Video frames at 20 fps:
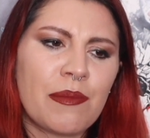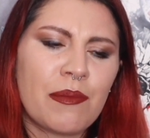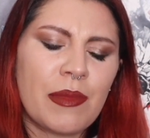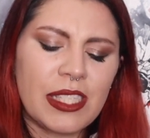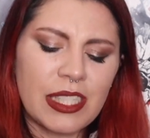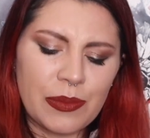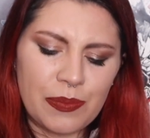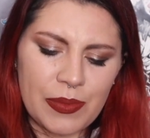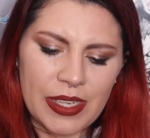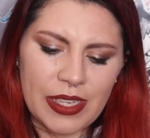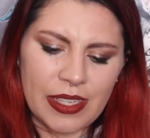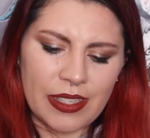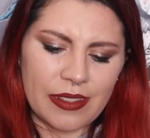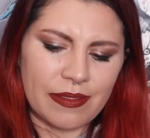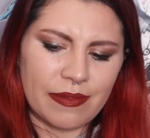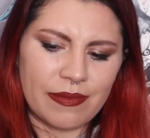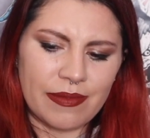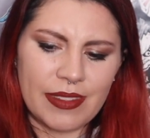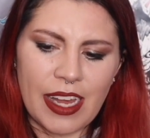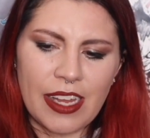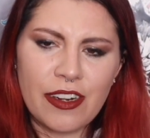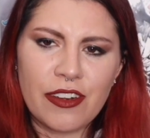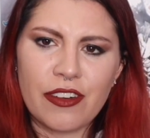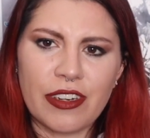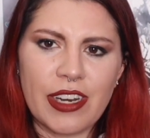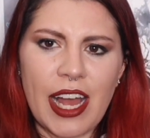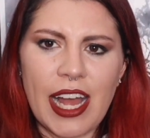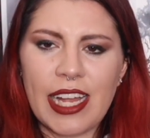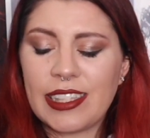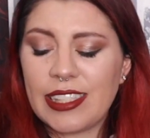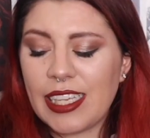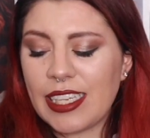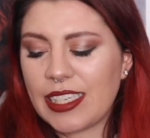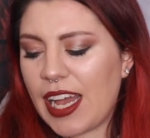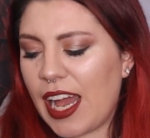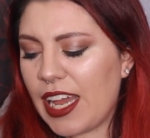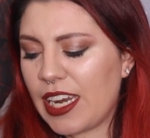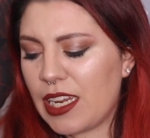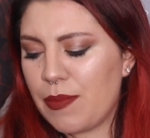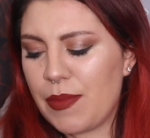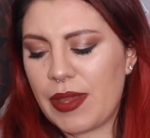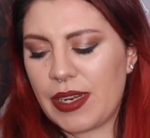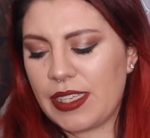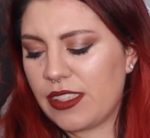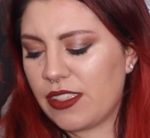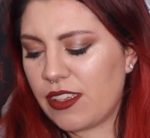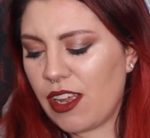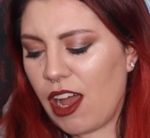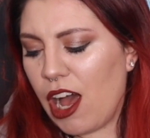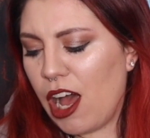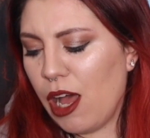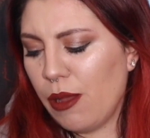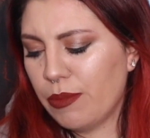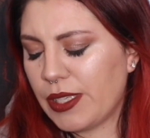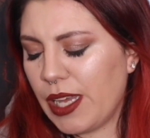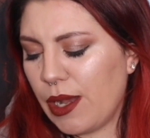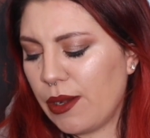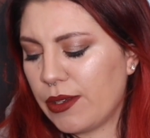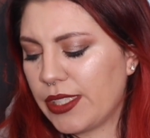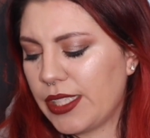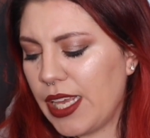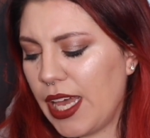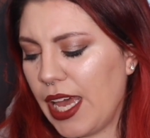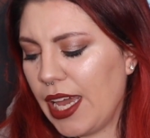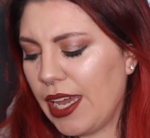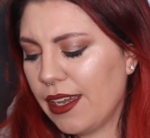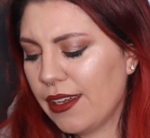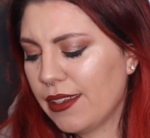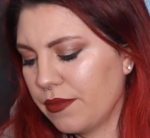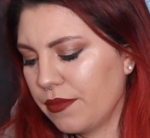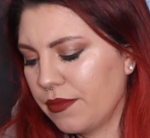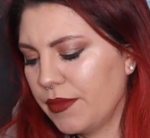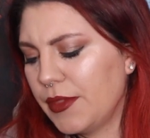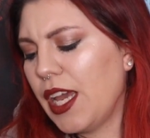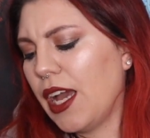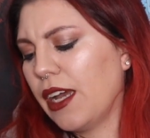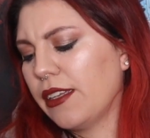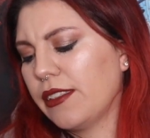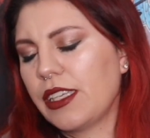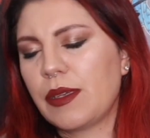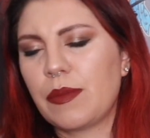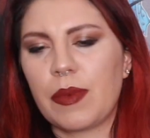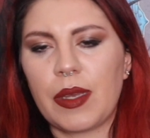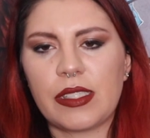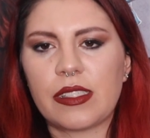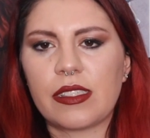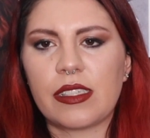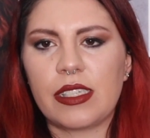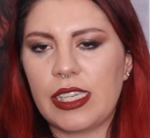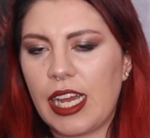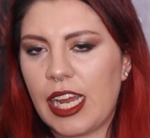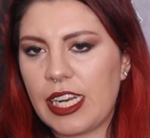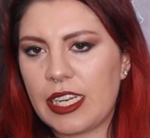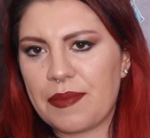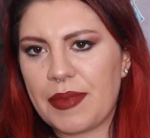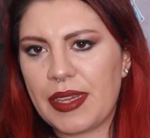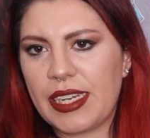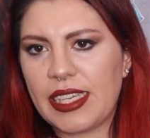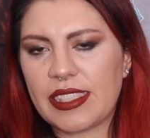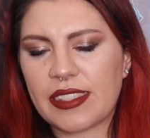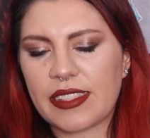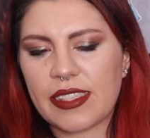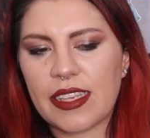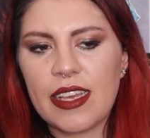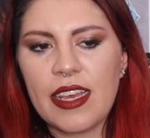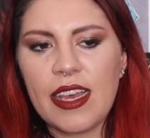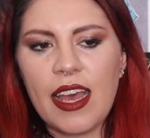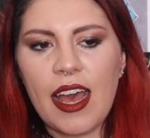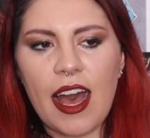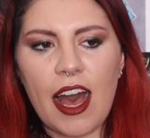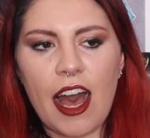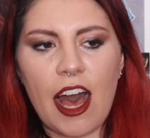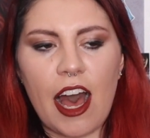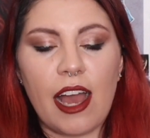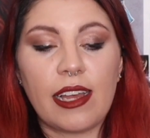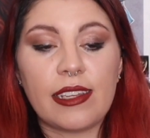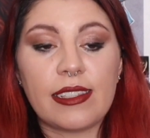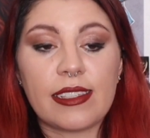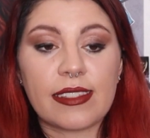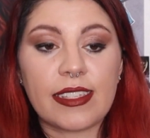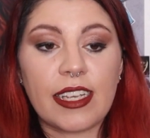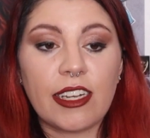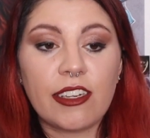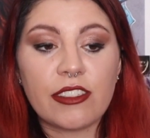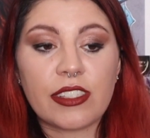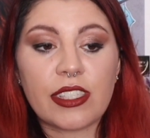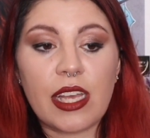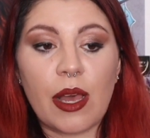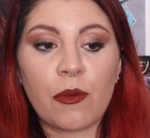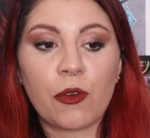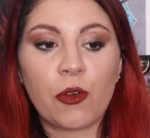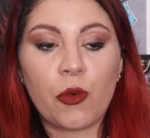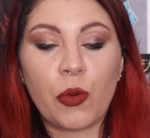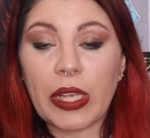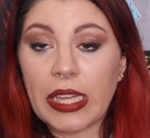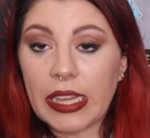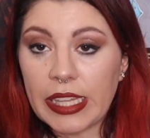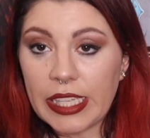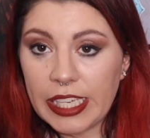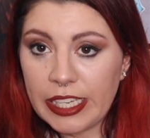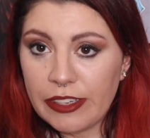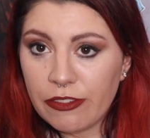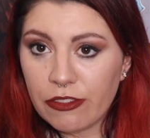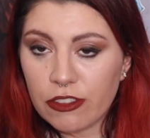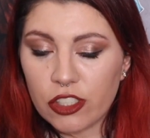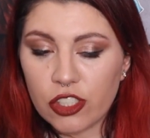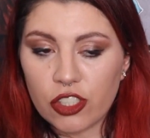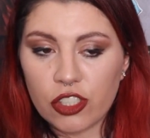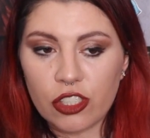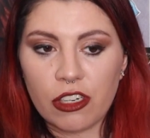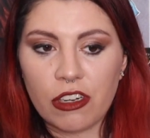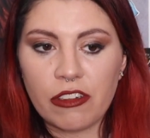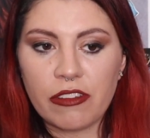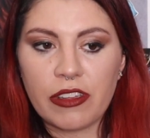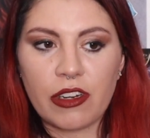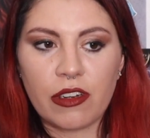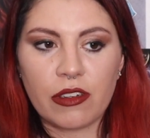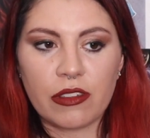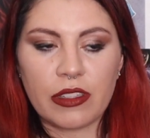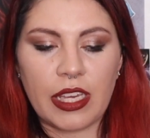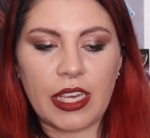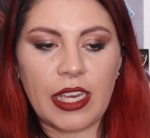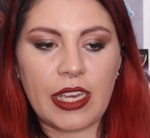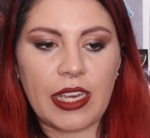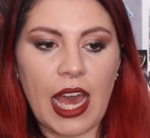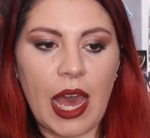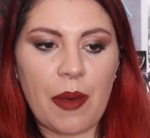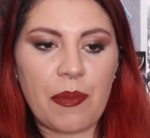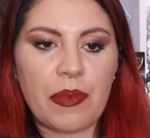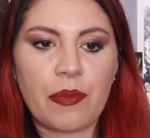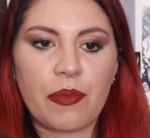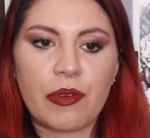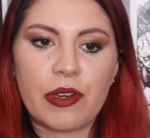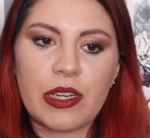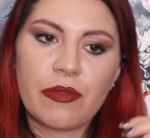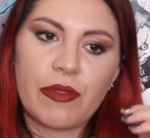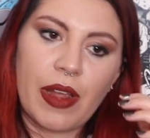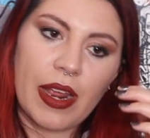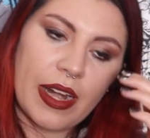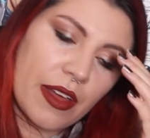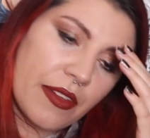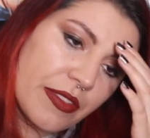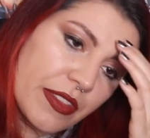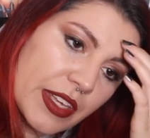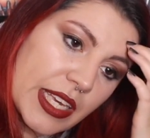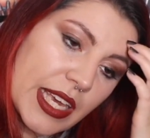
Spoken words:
must be under it's like 90 minutes tops, I will say. Yeah, it's like basically 90 minutes. And the scares come quickly for sure. They happen pretty right out the